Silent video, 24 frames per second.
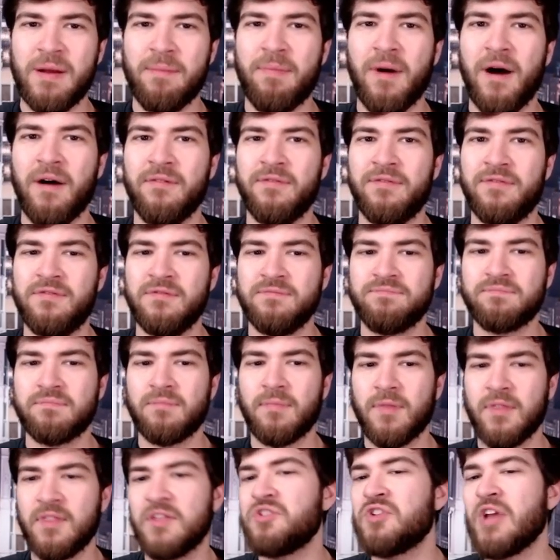above
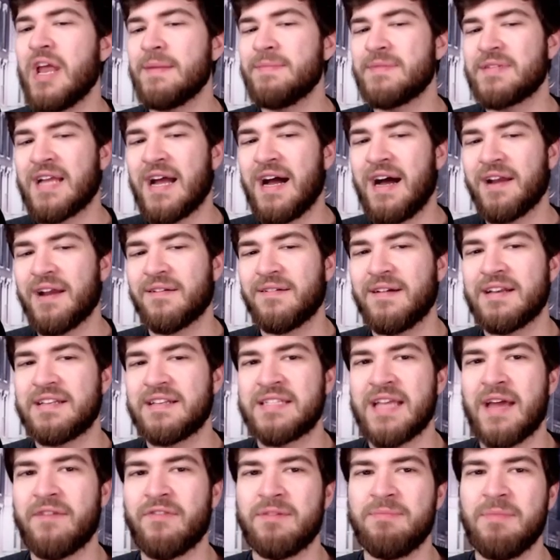the James Conner at
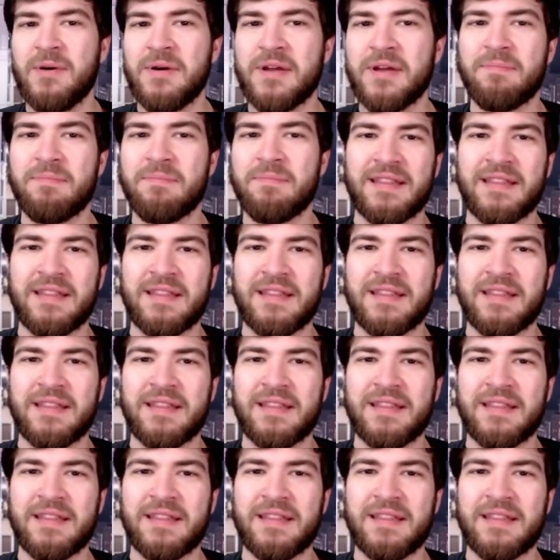$7 million.